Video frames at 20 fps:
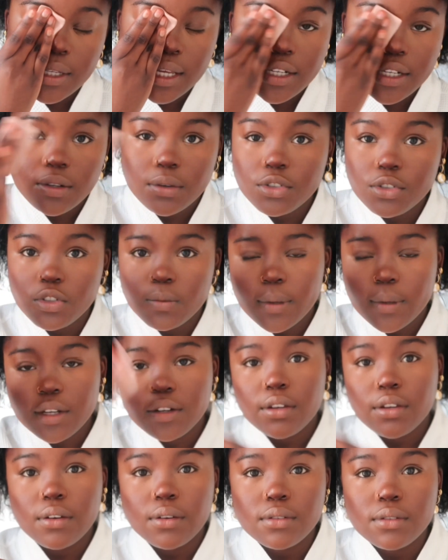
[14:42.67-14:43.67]
I don't do my
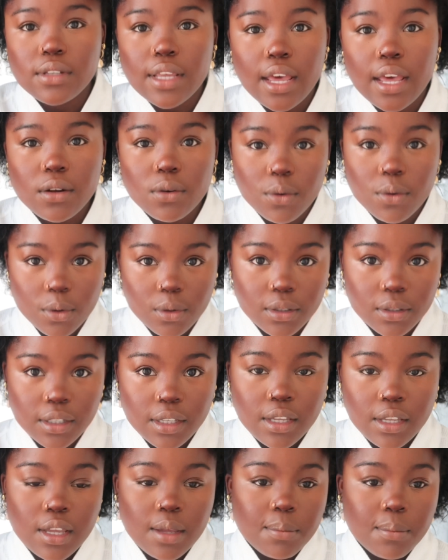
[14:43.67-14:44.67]
nose at all
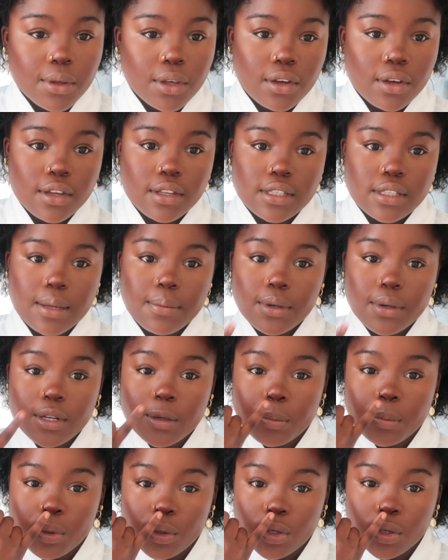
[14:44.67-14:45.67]
because I'm gonna
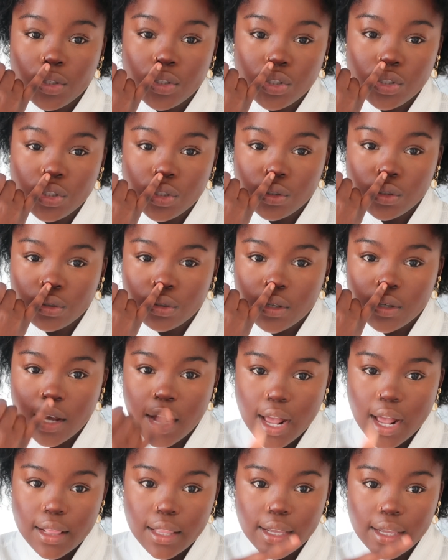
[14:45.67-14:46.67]
put
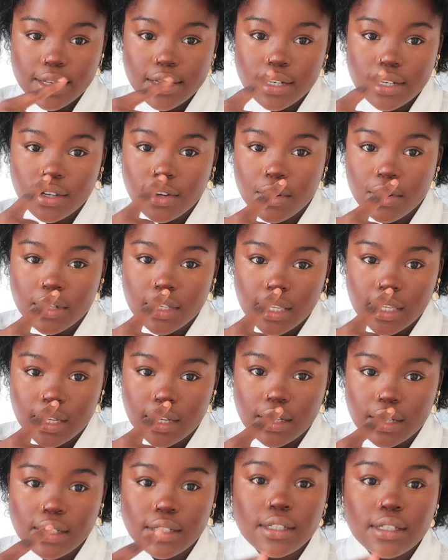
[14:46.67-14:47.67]
highlighter on
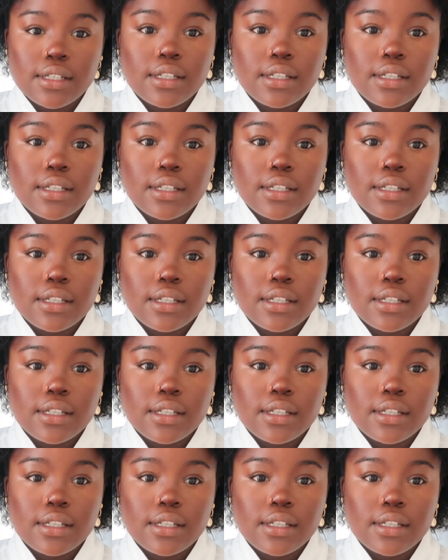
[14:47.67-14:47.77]
here.